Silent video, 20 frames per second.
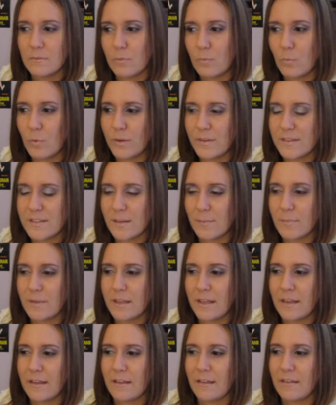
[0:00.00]
with
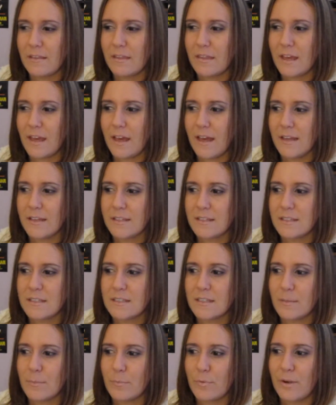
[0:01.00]
something
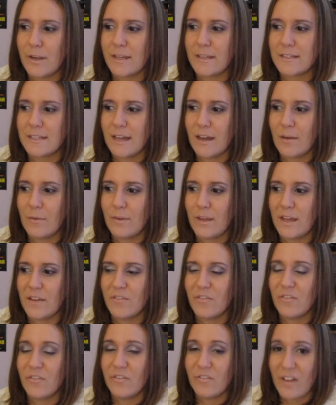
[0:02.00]
that can break down
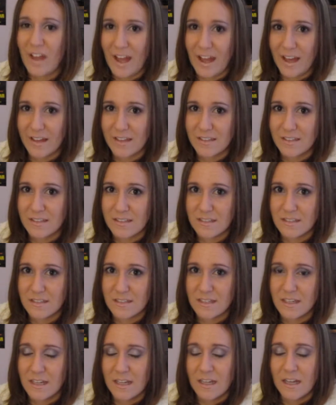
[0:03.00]
that
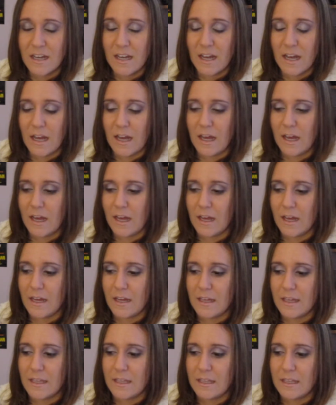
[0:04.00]
fast,
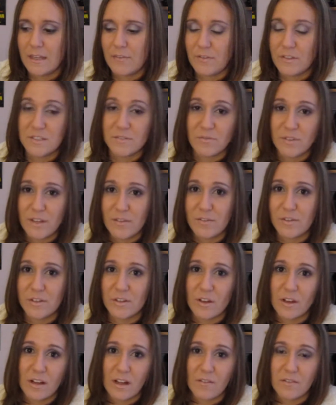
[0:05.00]
if it's flavored, the
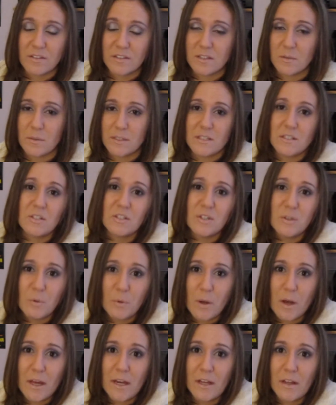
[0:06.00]
dog obviously wants to chew
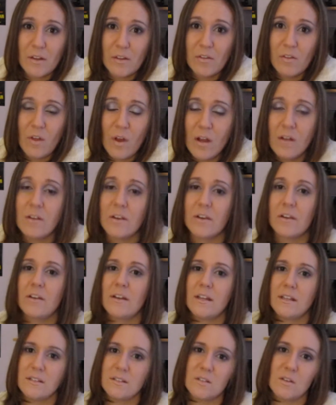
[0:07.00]
on it longer,
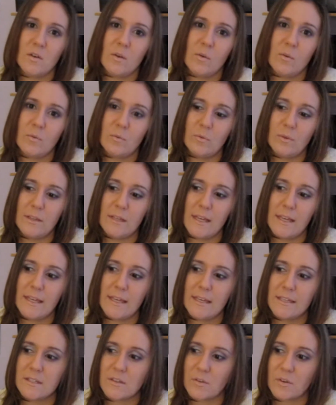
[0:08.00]
and so in that
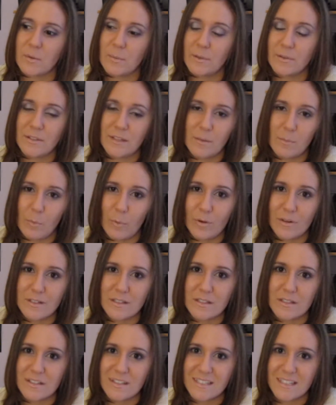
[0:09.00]
case they're going to be able to get more
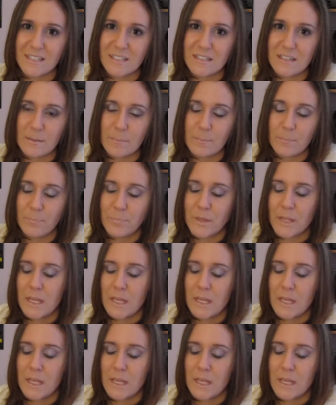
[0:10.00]
into their system.